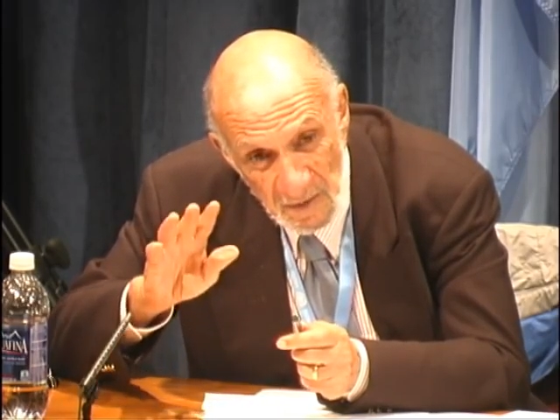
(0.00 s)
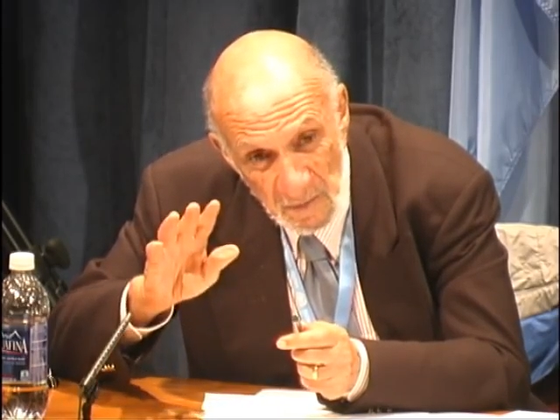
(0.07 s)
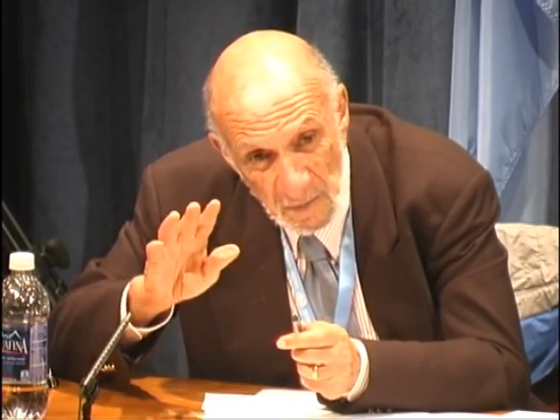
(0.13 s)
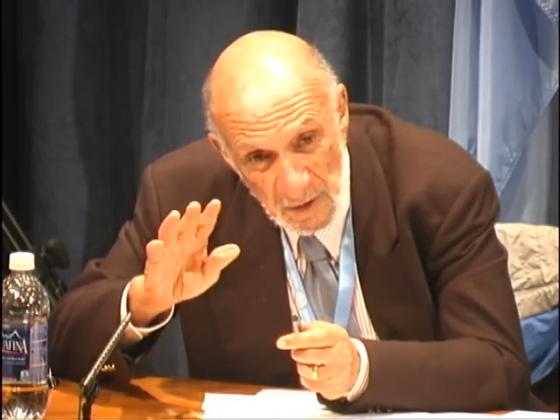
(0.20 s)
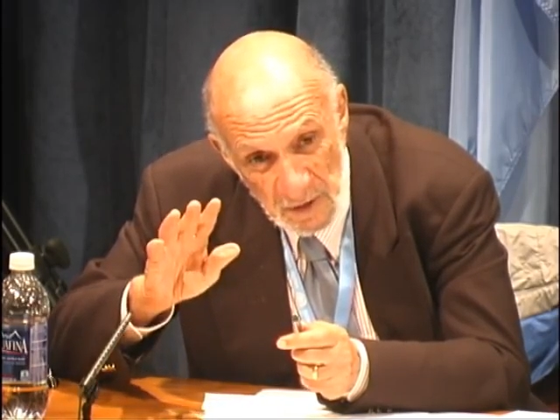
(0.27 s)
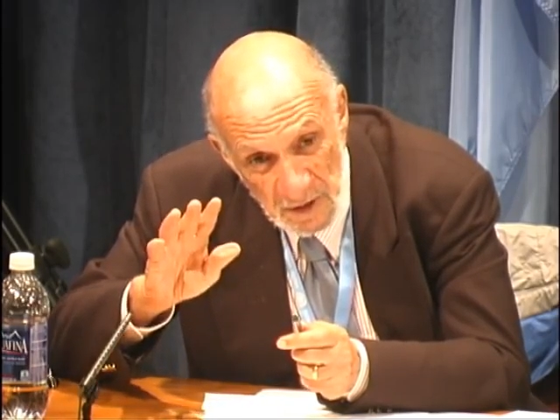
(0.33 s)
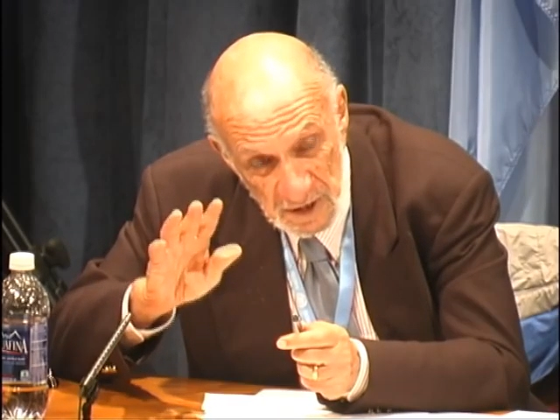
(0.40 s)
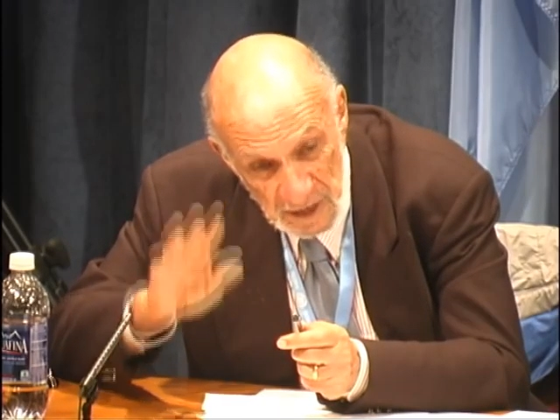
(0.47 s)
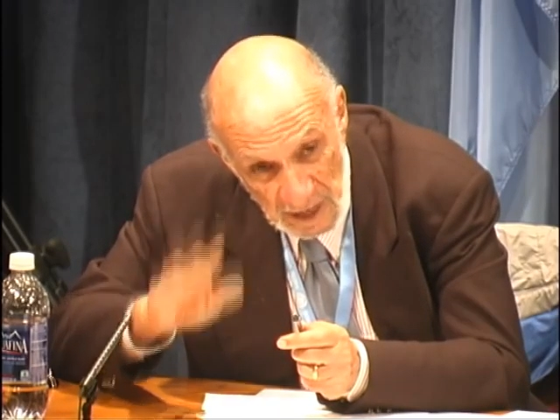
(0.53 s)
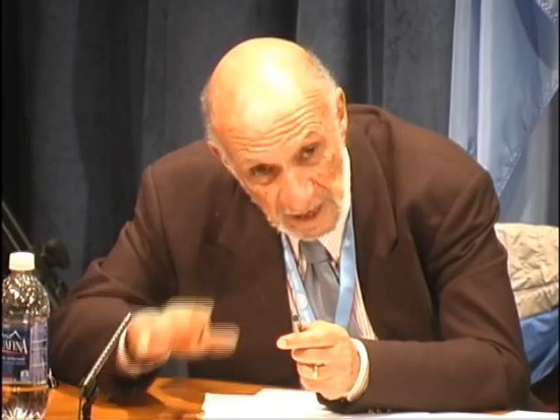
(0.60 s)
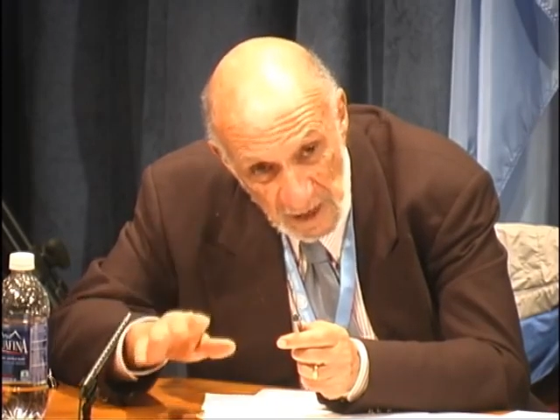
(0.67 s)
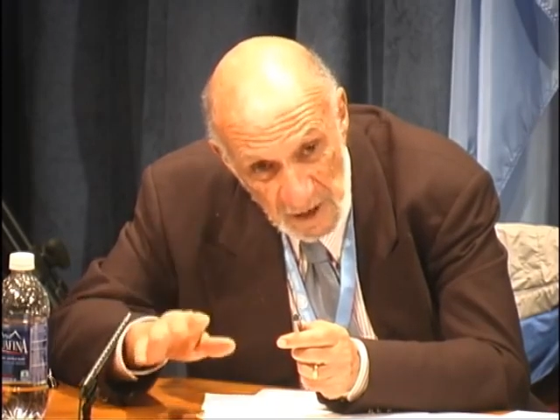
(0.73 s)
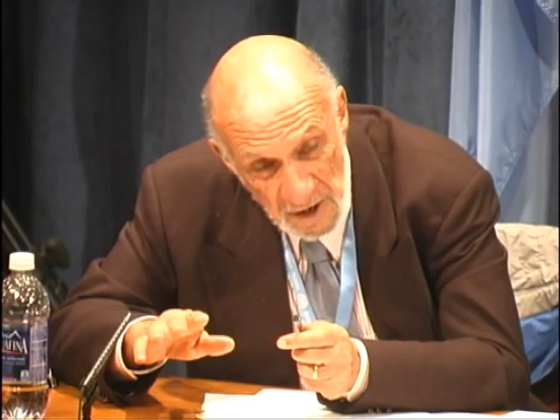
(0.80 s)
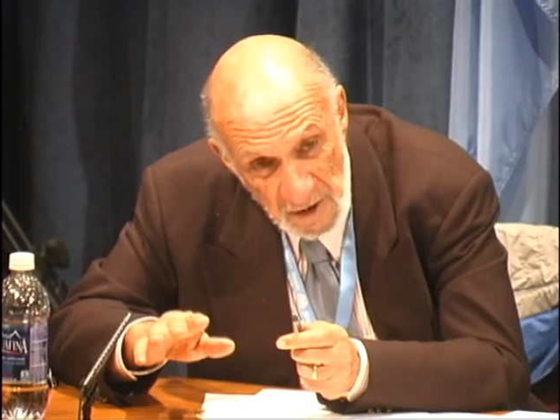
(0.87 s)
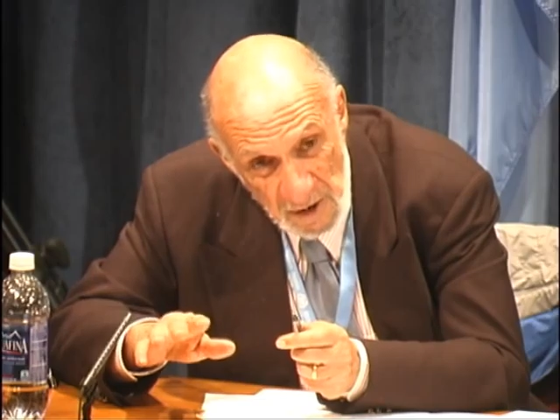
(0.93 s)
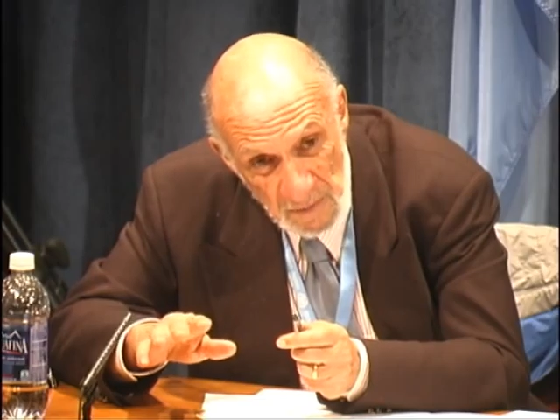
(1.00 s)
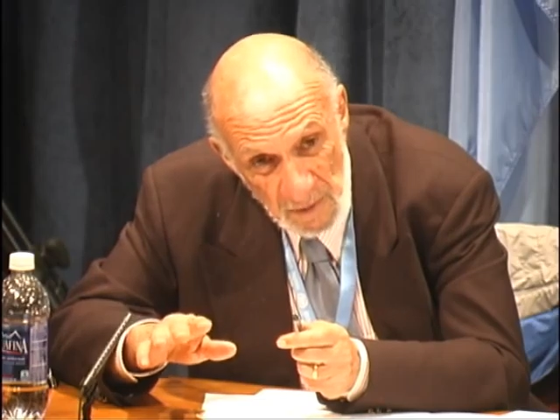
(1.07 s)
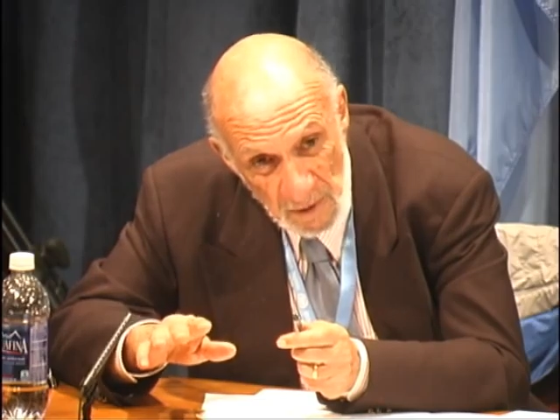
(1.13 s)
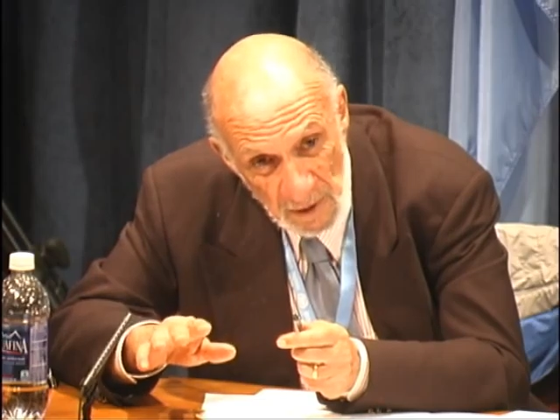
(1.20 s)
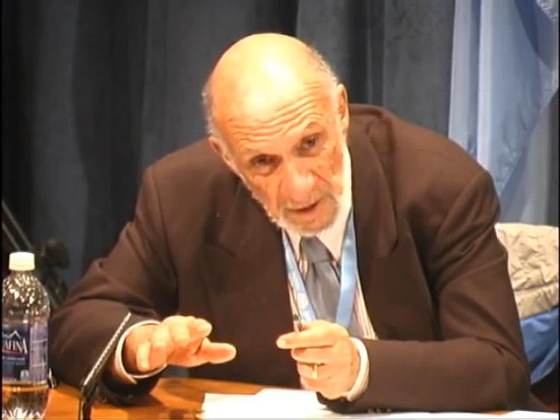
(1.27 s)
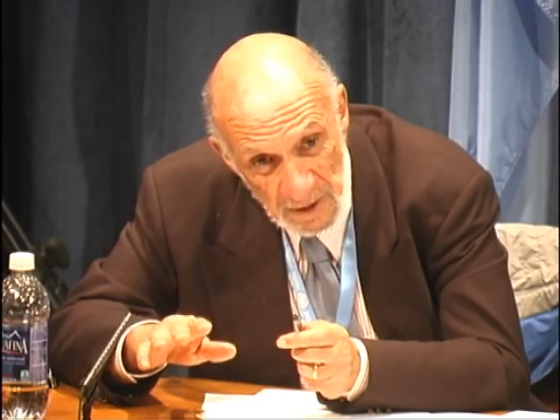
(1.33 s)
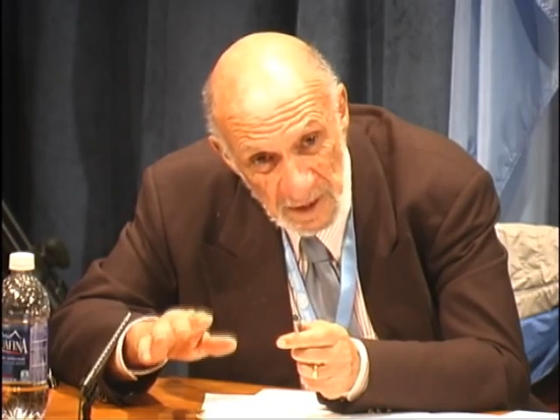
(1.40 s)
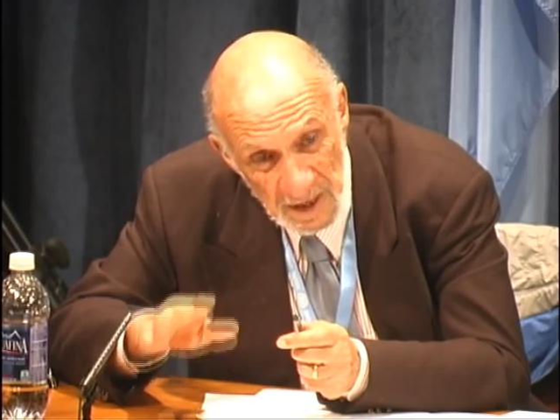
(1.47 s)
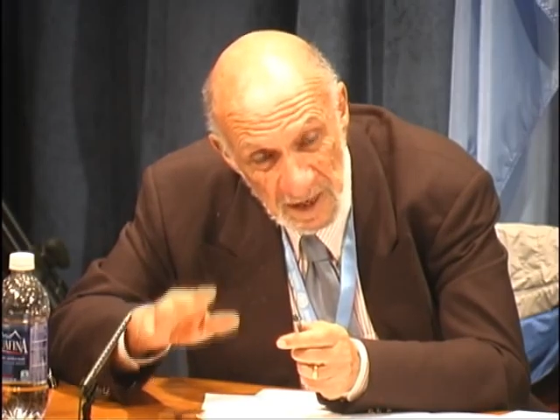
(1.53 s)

But the secondary point